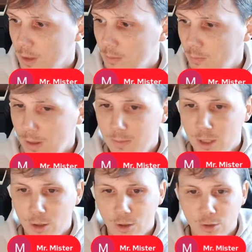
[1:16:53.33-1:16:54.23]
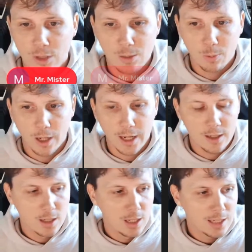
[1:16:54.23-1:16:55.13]
Mims a good unique
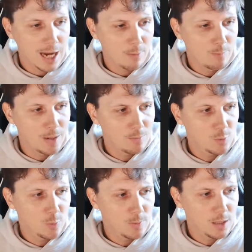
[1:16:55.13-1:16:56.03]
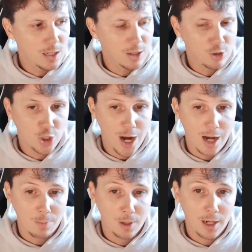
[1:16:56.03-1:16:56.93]
play. Yeah, Mims will be a
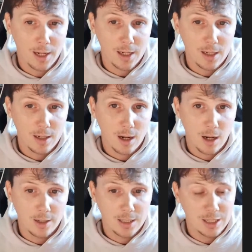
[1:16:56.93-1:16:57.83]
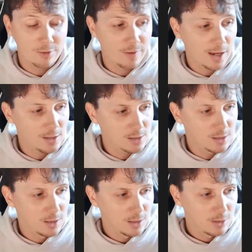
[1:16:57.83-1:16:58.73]
chalk play on DFS,
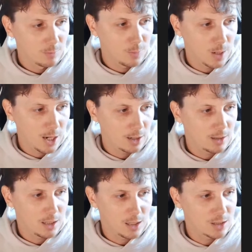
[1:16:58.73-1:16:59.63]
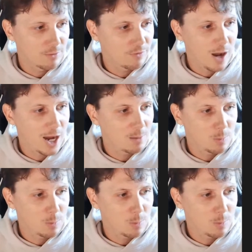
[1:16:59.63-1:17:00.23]
but is a fine